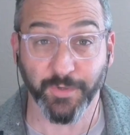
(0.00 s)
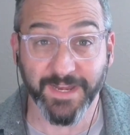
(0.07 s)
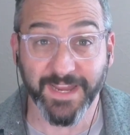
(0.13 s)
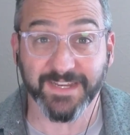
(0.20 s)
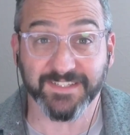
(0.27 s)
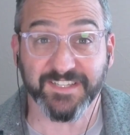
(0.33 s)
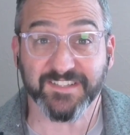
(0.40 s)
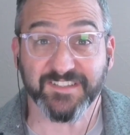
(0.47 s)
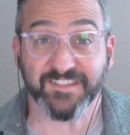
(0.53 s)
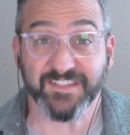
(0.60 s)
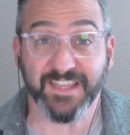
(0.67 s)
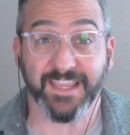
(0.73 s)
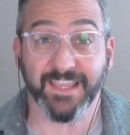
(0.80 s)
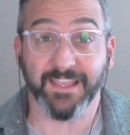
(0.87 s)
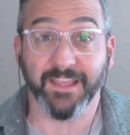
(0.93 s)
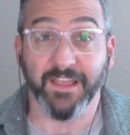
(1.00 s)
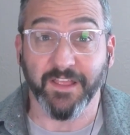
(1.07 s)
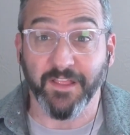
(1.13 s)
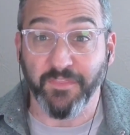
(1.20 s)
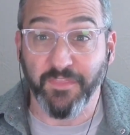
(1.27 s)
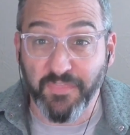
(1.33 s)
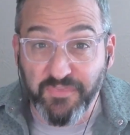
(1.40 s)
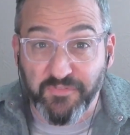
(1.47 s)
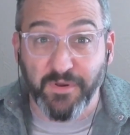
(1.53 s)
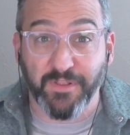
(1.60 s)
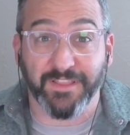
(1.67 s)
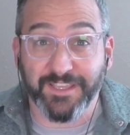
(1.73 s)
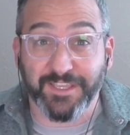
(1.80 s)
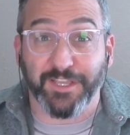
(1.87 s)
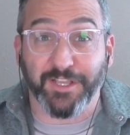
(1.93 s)
in to see the
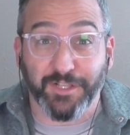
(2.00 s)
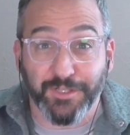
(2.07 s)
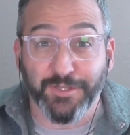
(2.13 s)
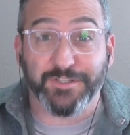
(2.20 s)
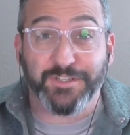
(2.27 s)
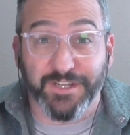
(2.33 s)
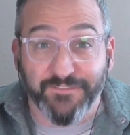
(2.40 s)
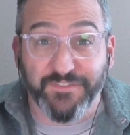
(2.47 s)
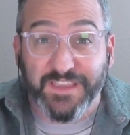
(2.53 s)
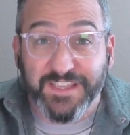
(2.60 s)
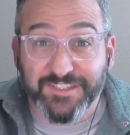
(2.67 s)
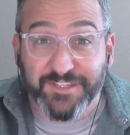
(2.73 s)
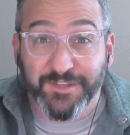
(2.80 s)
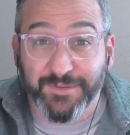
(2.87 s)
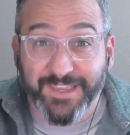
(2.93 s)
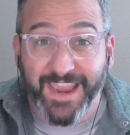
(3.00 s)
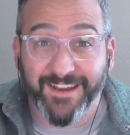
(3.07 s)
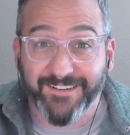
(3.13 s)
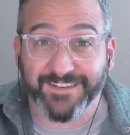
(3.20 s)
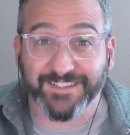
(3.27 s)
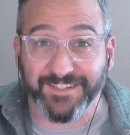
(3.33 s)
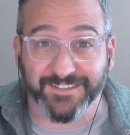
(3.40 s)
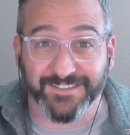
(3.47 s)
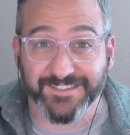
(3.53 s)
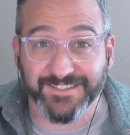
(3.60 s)
thrilling conclusion of these 2 characters.